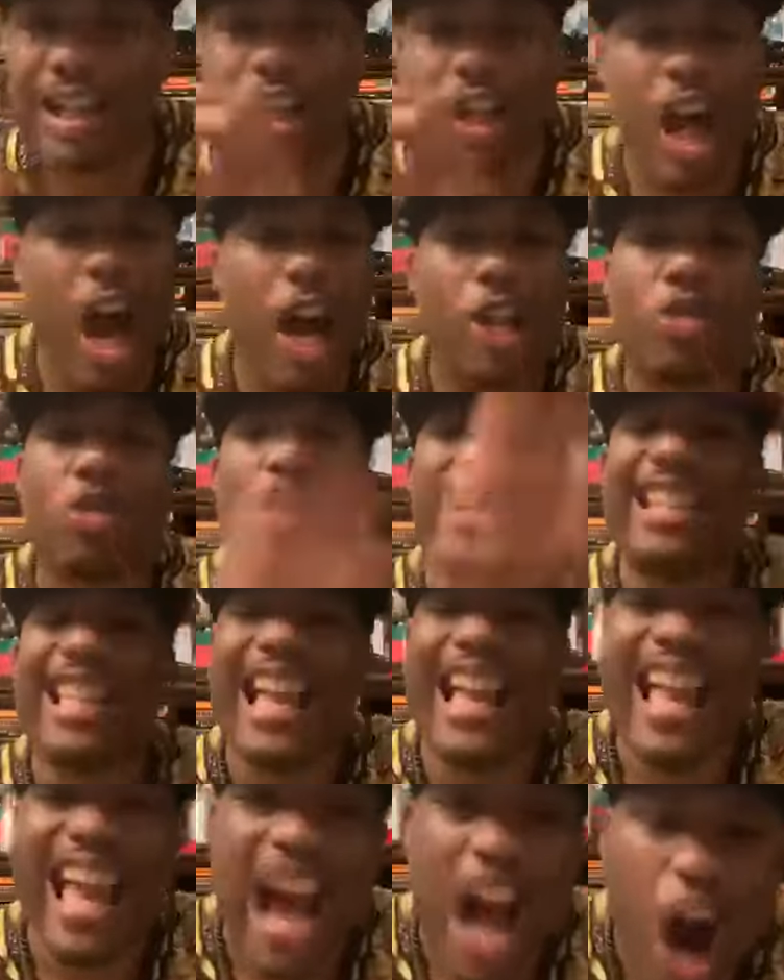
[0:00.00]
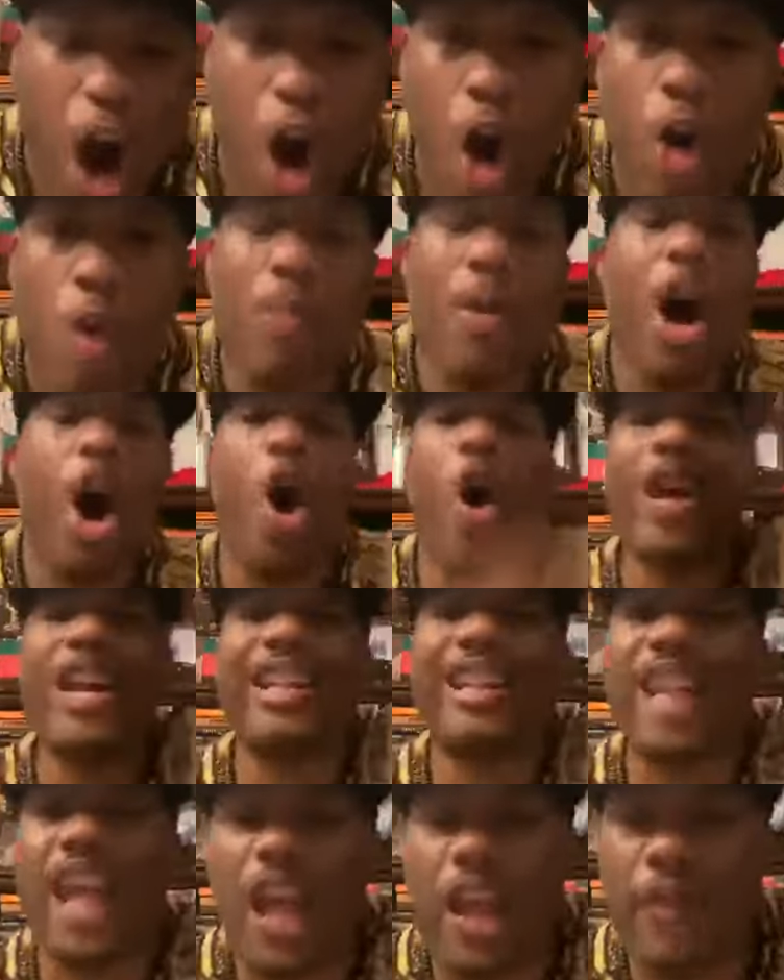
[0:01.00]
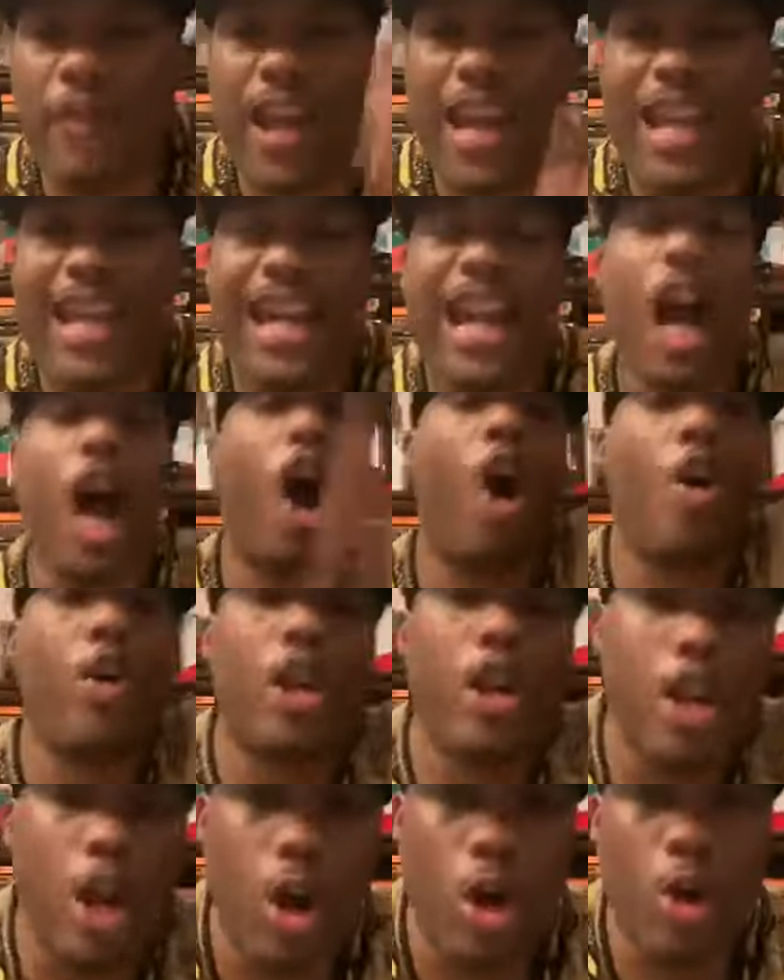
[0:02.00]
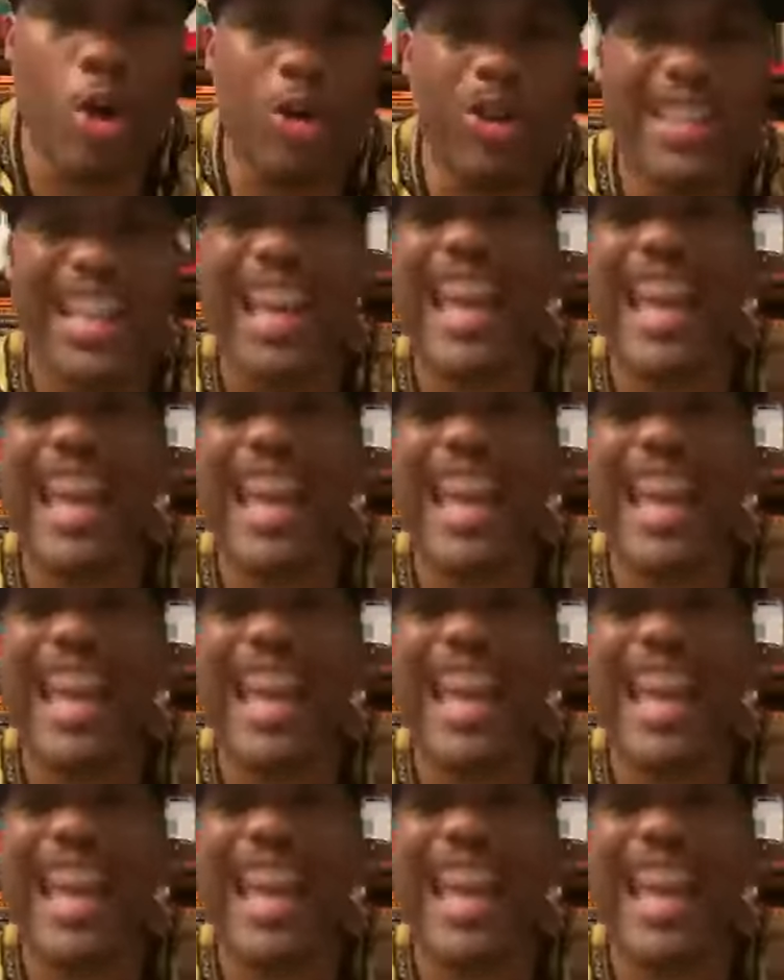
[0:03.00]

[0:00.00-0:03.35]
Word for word: country's home, on the TV, on the news,